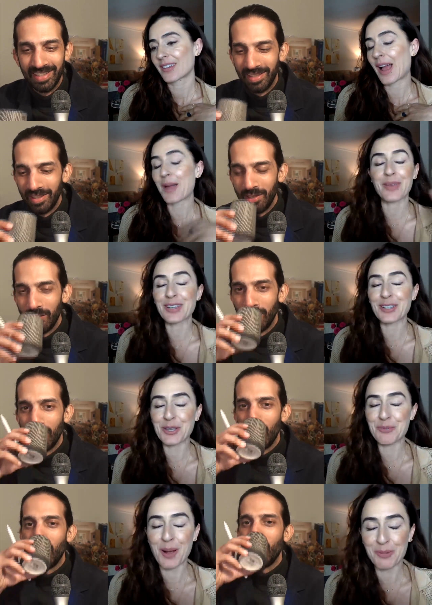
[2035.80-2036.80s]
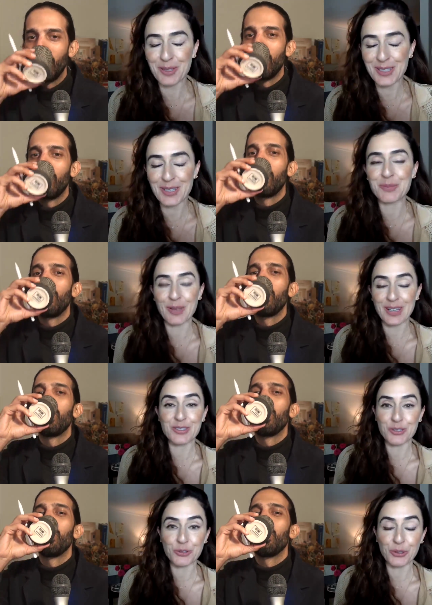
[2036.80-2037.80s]
Speaker 1: I'm being a good publicist, but it's
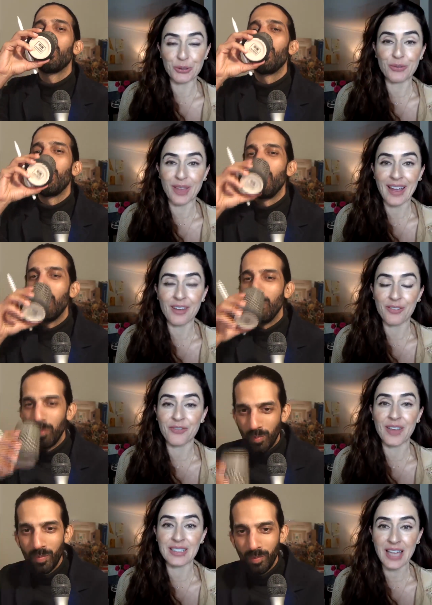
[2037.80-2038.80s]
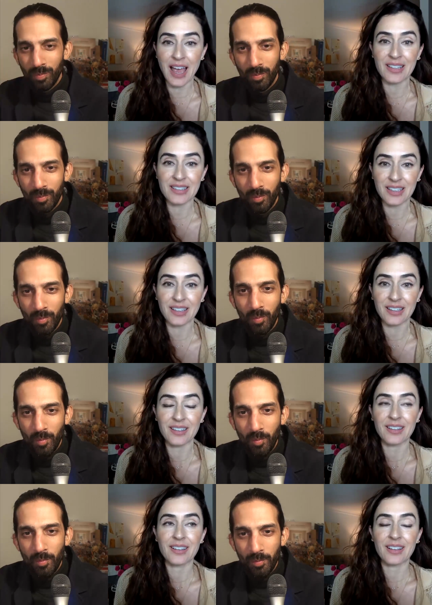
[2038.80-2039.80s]
true. I have fantastic
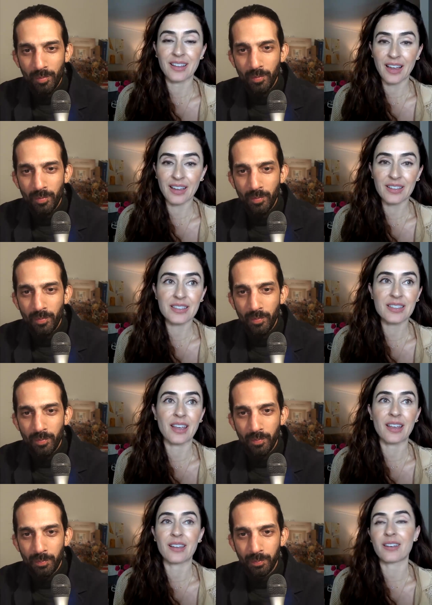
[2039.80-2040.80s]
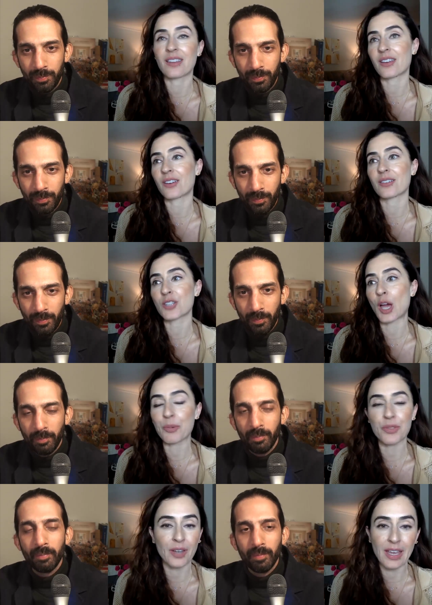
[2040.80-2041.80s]
clients and they're top of
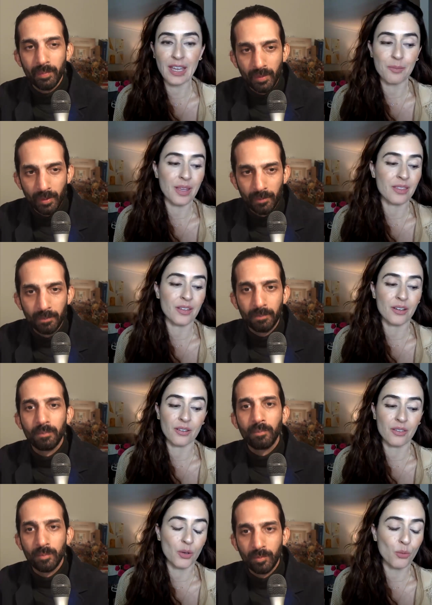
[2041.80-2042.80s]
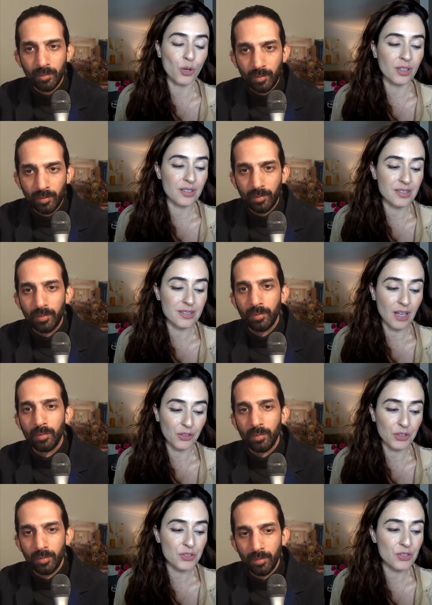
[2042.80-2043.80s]
their game and their their work is
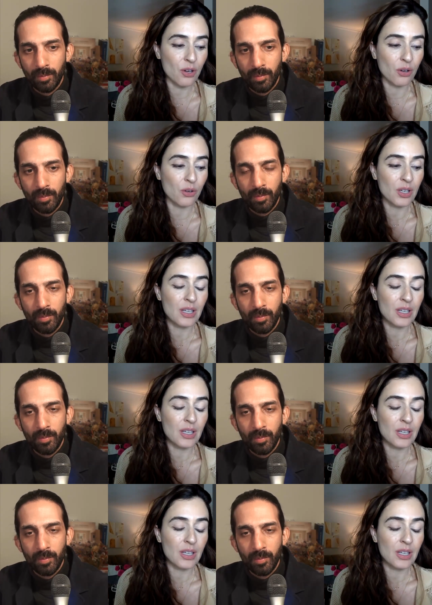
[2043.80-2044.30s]
stellar. So